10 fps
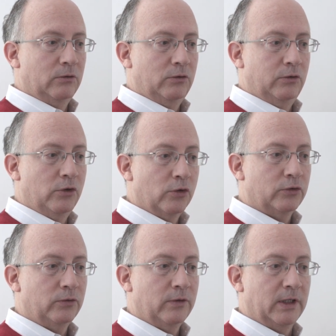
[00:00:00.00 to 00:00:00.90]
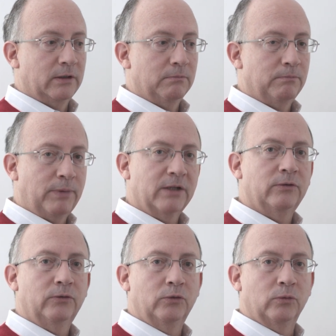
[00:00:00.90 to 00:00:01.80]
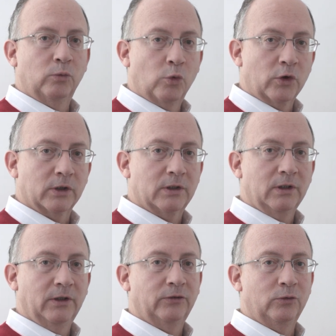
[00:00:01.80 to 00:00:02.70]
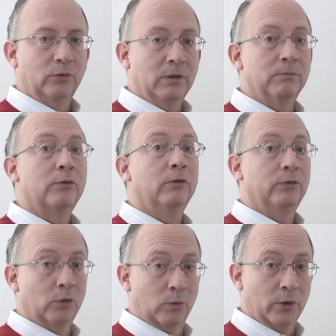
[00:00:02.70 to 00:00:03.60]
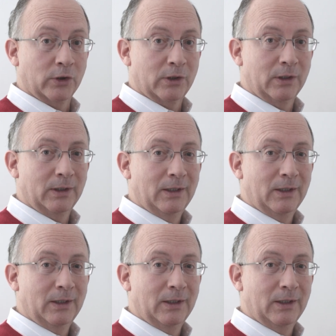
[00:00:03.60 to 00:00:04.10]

notion that part of the work is to improve the work.